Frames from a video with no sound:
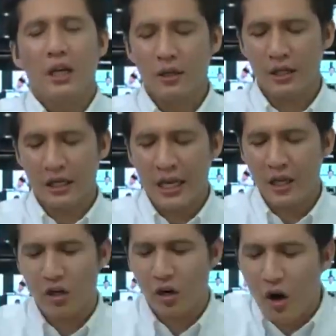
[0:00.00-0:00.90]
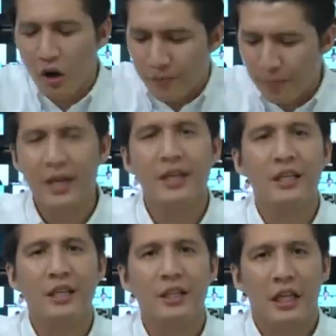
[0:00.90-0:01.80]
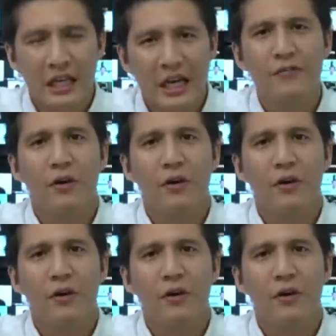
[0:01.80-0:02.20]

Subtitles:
the lack of money, the lack